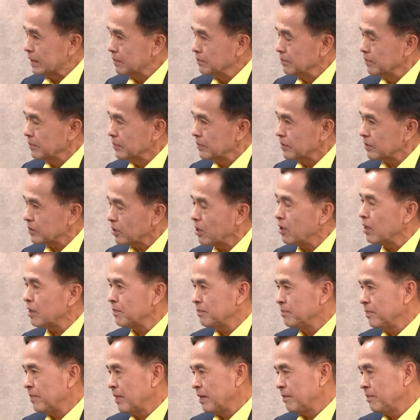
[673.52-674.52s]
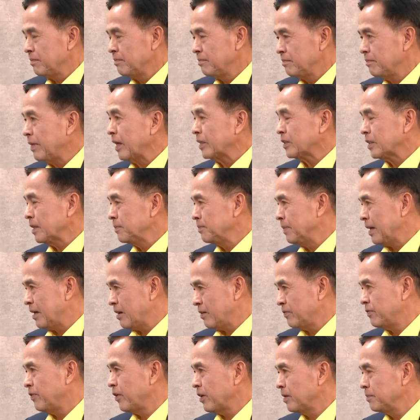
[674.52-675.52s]
him talk much
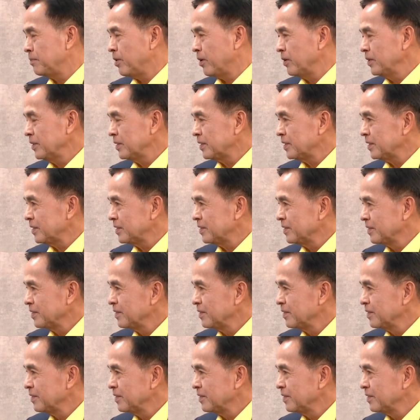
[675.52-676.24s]
about foreign policies.